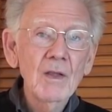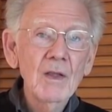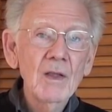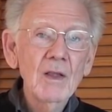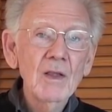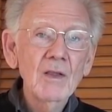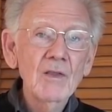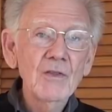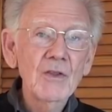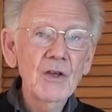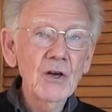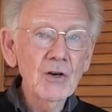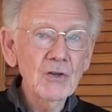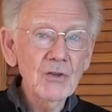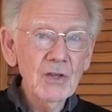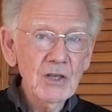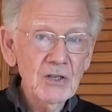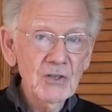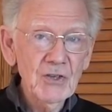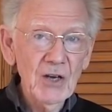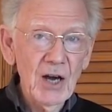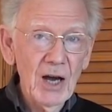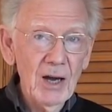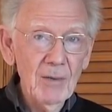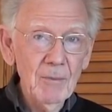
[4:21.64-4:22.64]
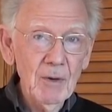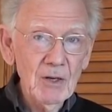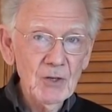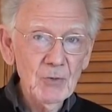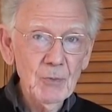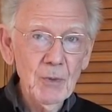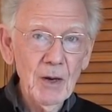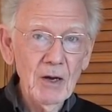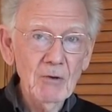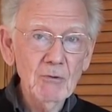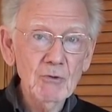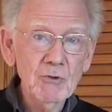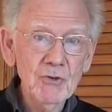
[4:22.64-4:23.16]
The other time I
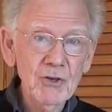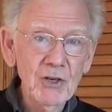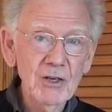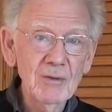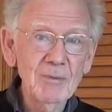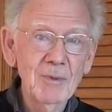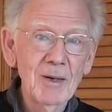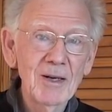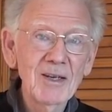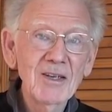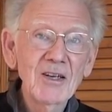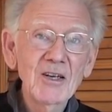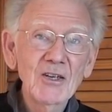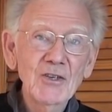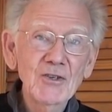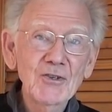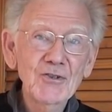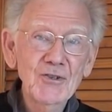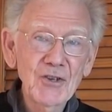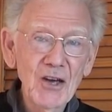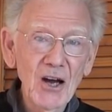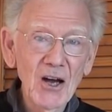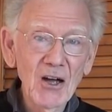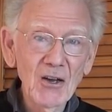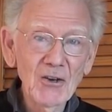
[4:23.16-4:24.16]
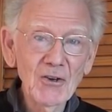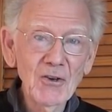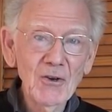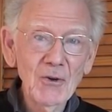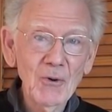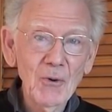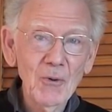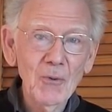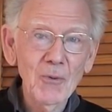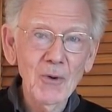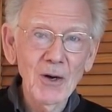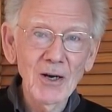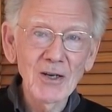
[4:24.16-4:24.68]
spoke to him, John
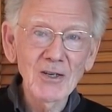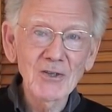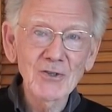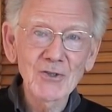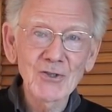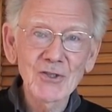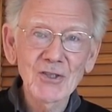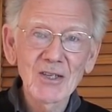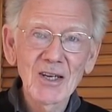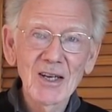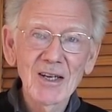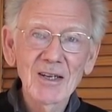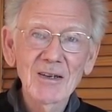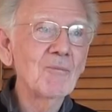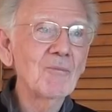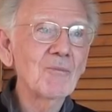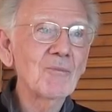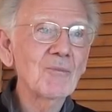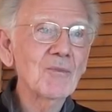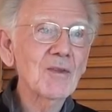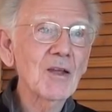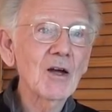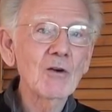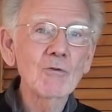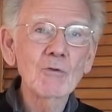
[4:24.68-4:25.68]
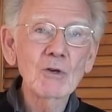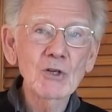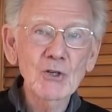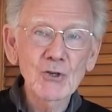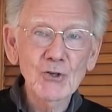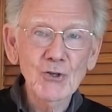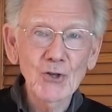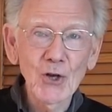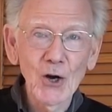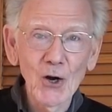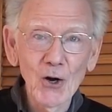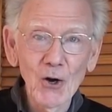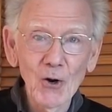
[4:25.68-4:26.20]
was
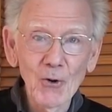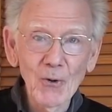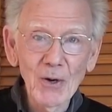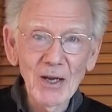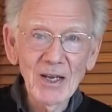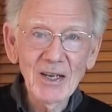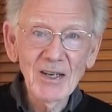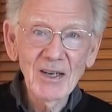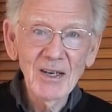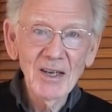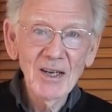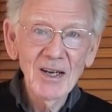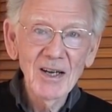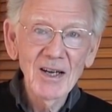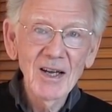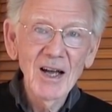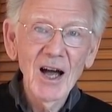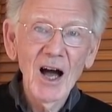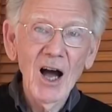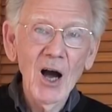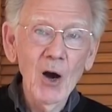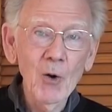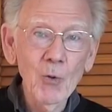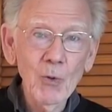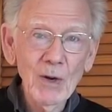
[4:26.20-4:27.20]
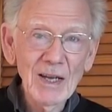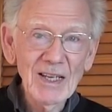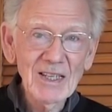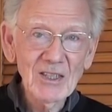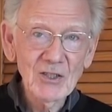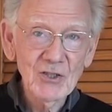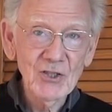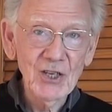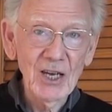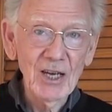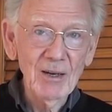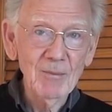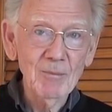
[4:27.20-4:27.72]
restoring a
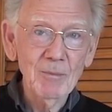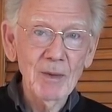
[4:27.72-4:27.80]
wingtip.